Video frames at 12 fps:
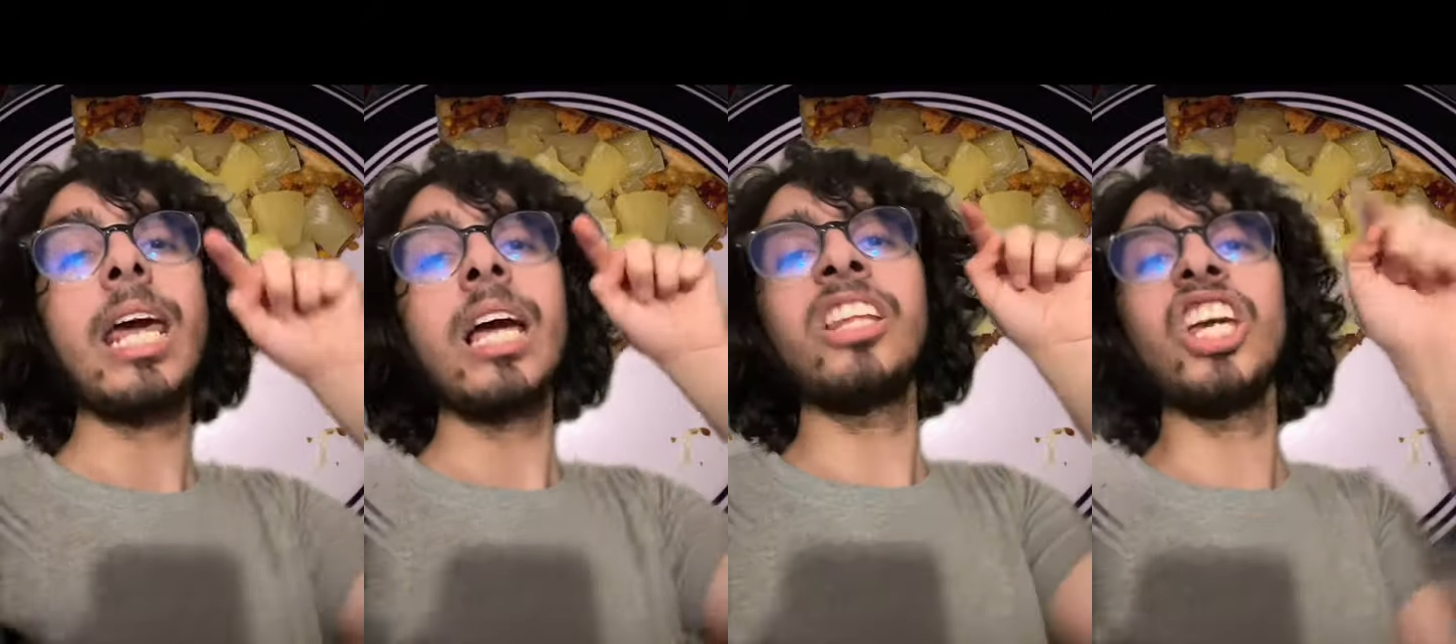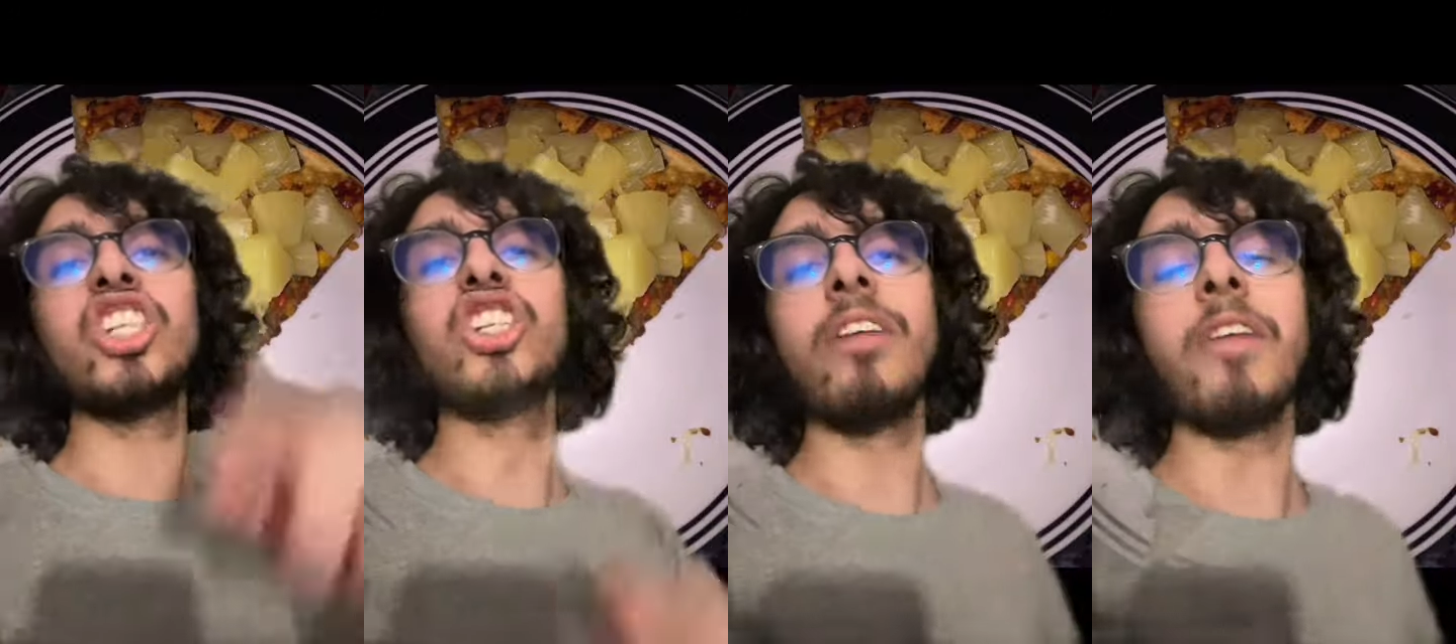they
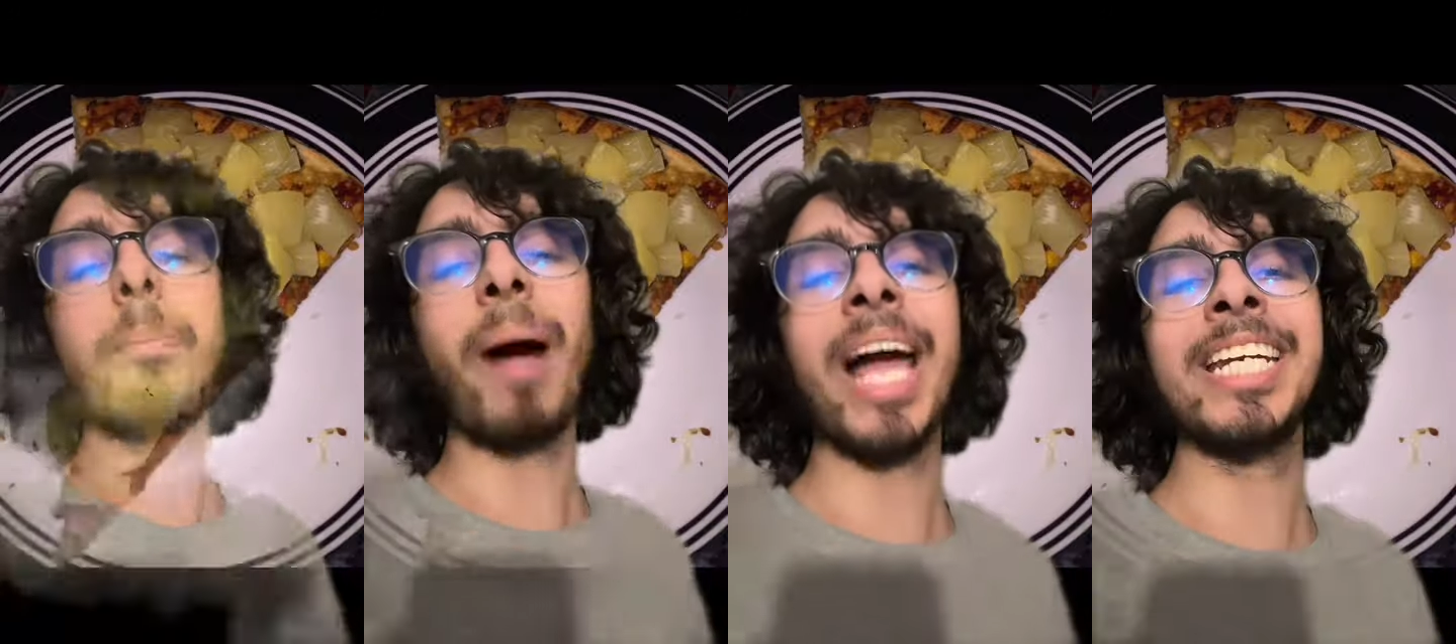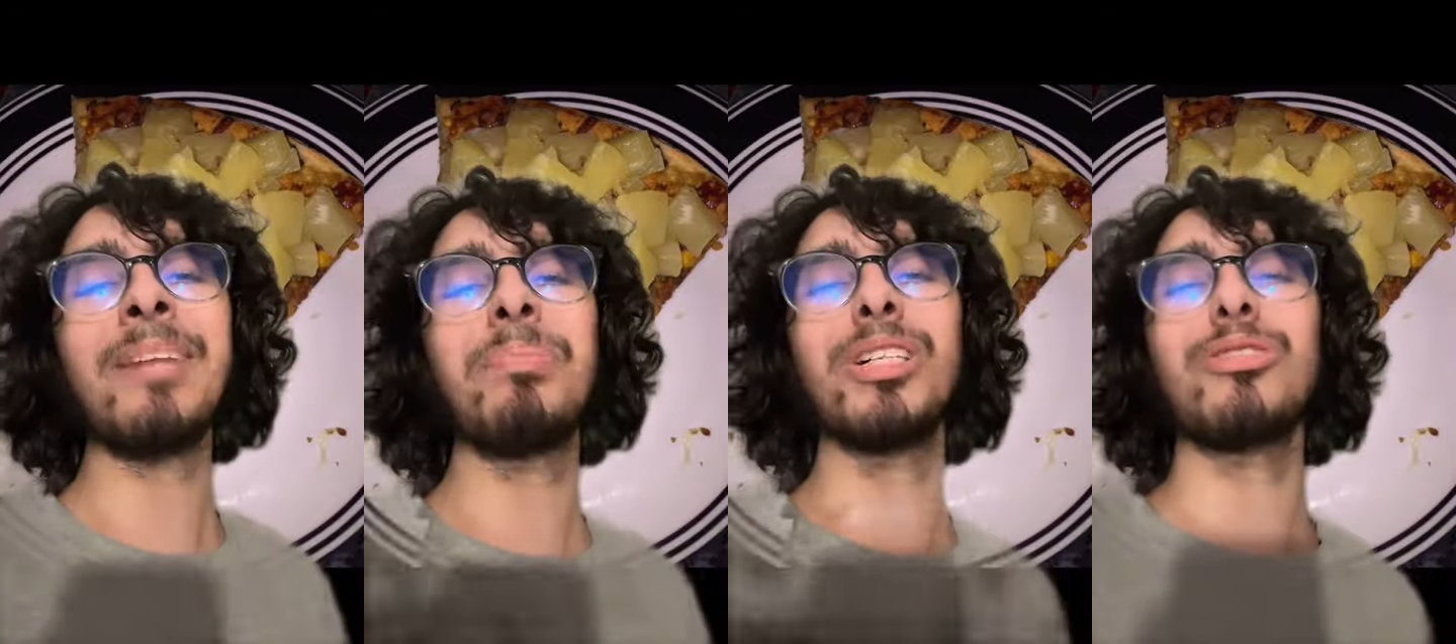shove a
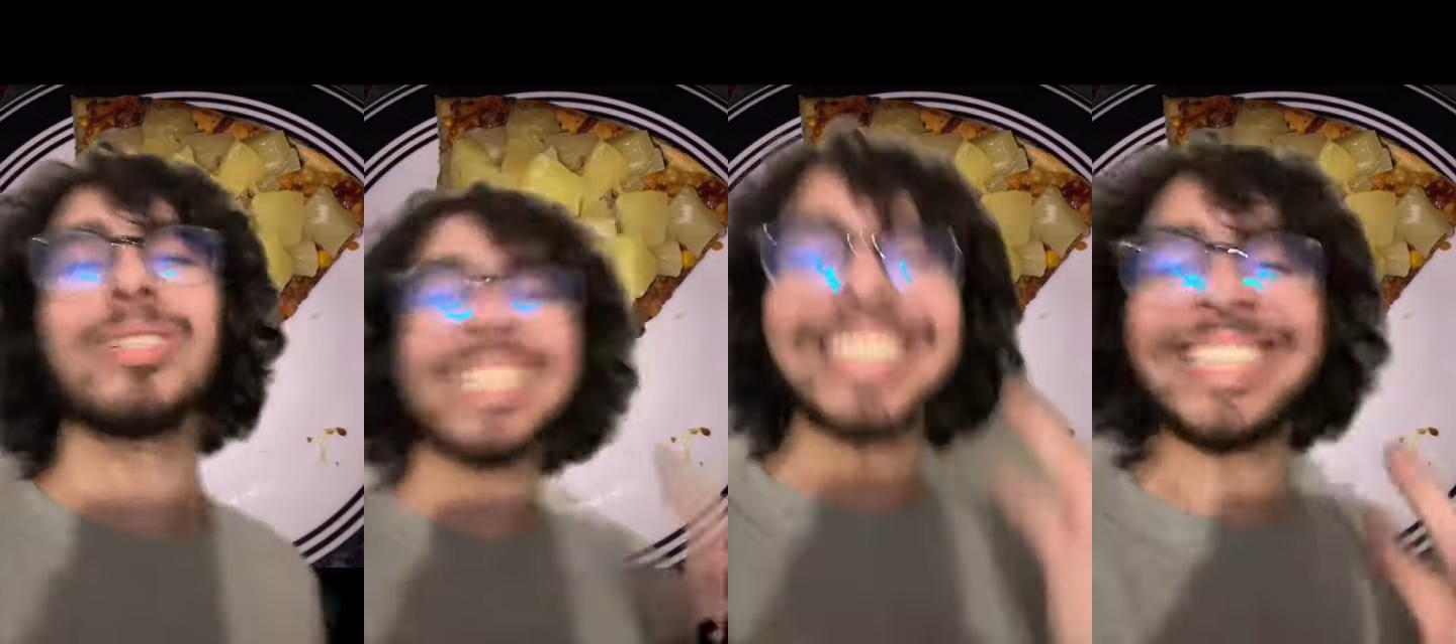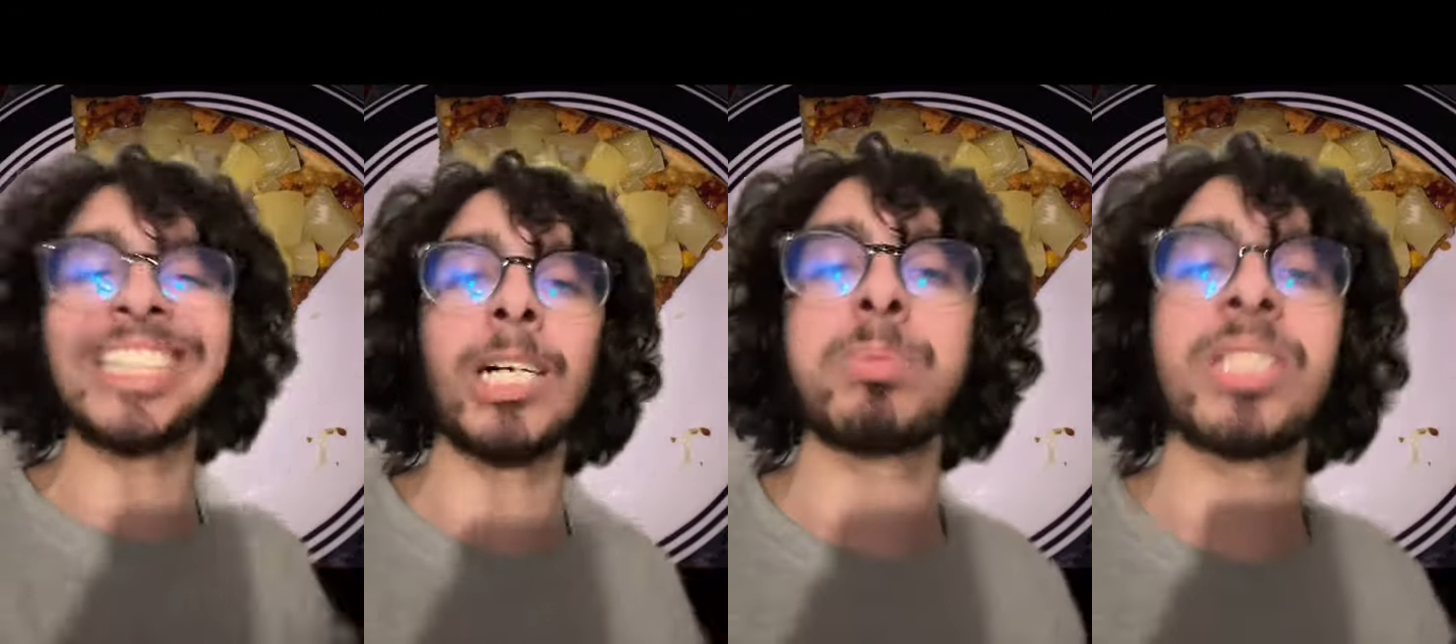pineapple right
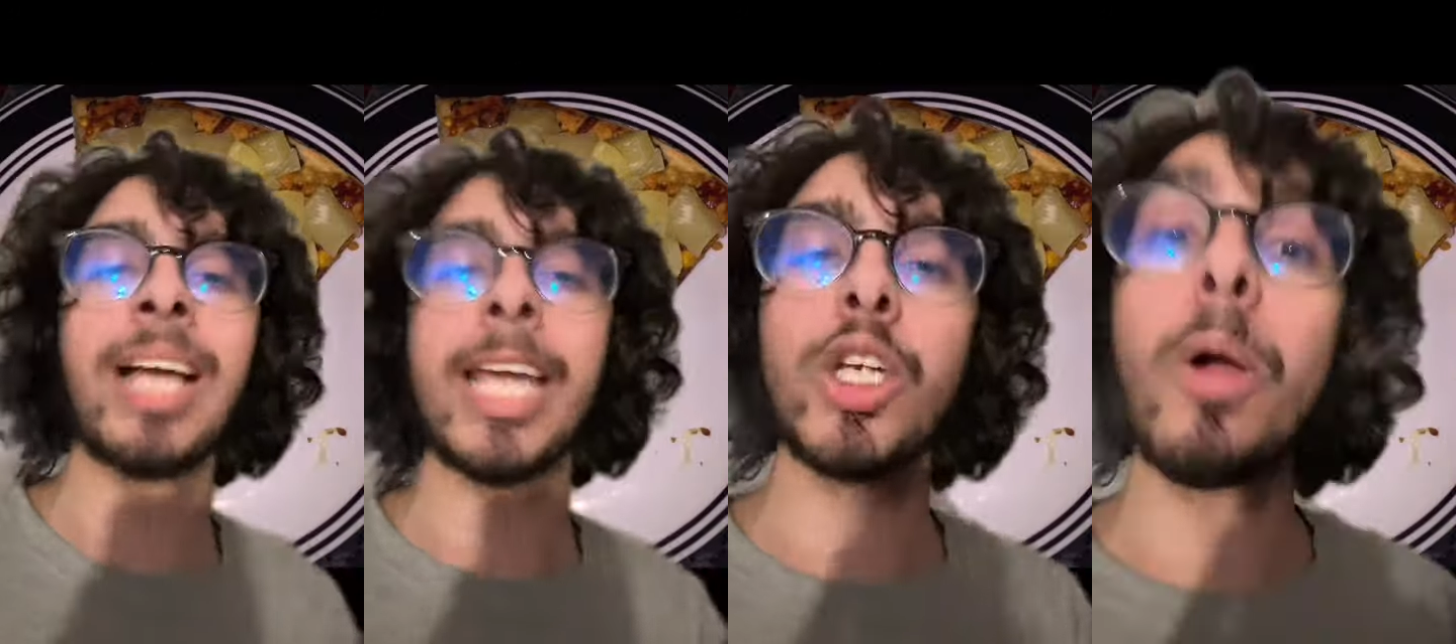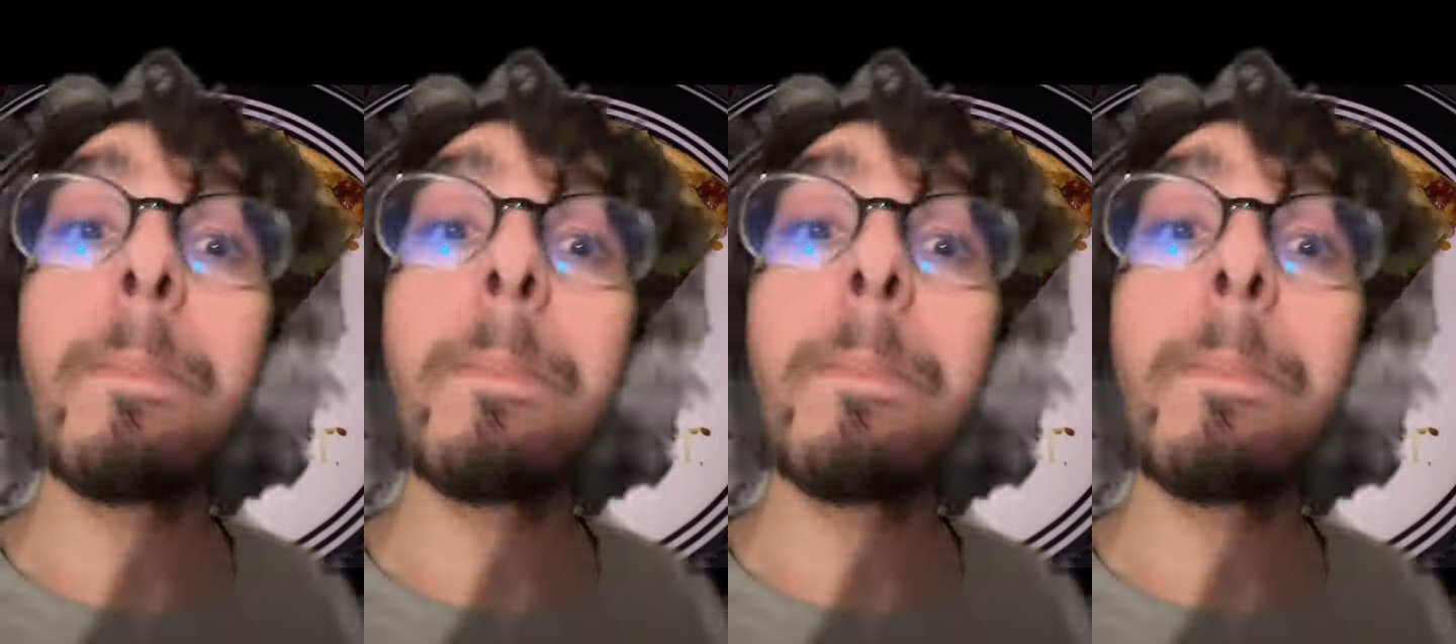upside your